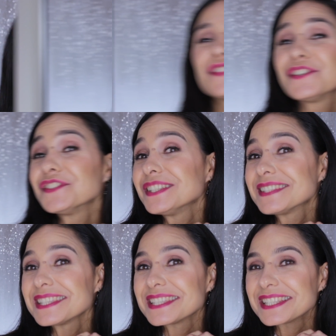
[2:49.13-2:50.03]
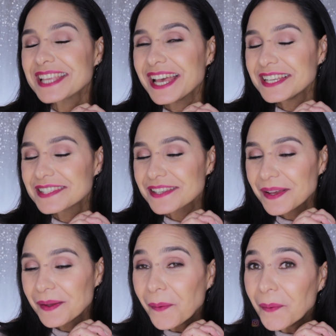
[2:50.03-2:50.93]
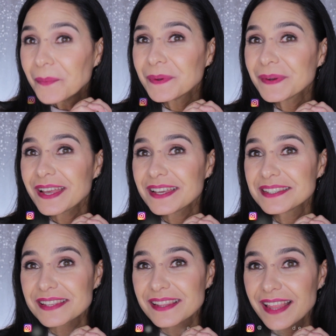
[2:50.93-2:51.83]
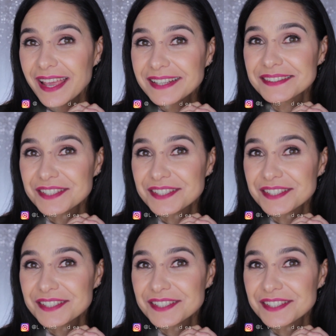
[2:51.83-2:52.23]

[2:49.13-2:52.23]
So this is it, guys. I hope you guys like